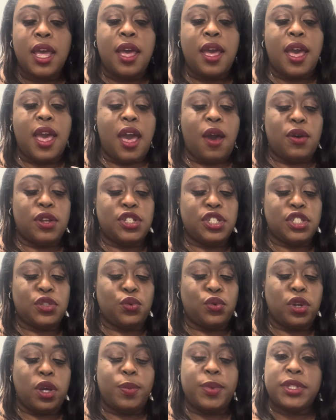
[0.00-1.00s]
I would just
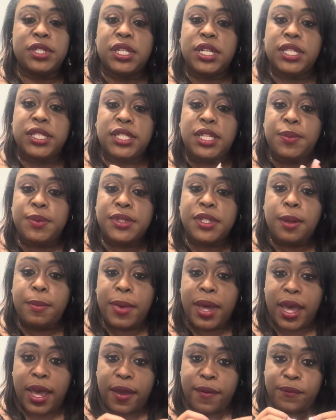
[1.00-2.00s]
rub it to the tips of
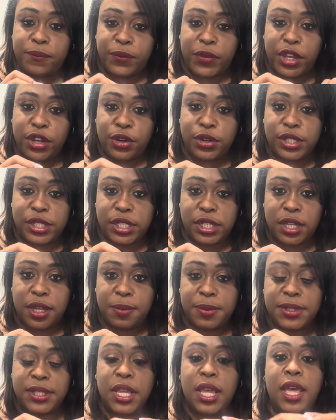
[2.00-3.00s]
my
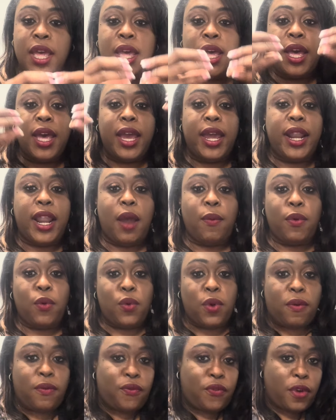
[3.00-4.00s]
fingertips, and I would
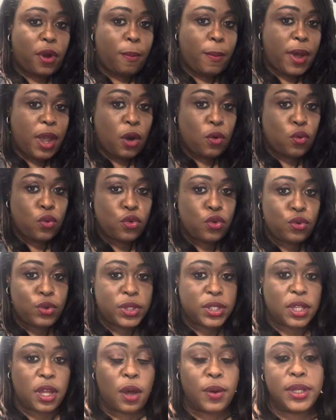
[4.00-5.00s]
rub from my roots
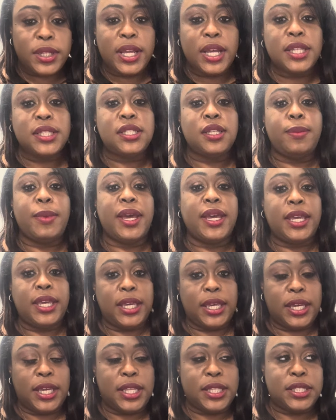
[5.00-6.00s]
all the way down to my
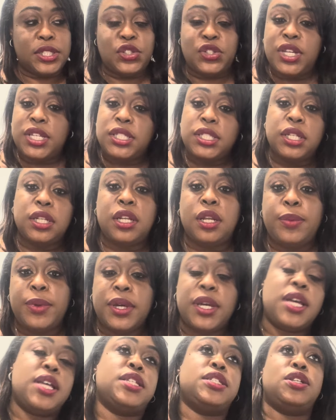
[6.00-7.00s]
ends, just a little bit
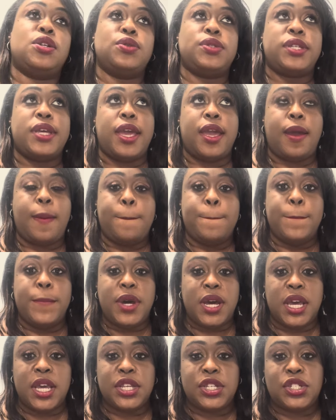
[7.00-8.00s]
because it don't take
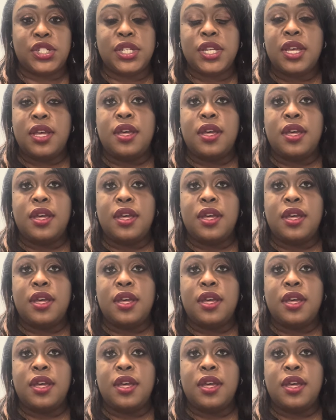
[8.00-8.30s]
much.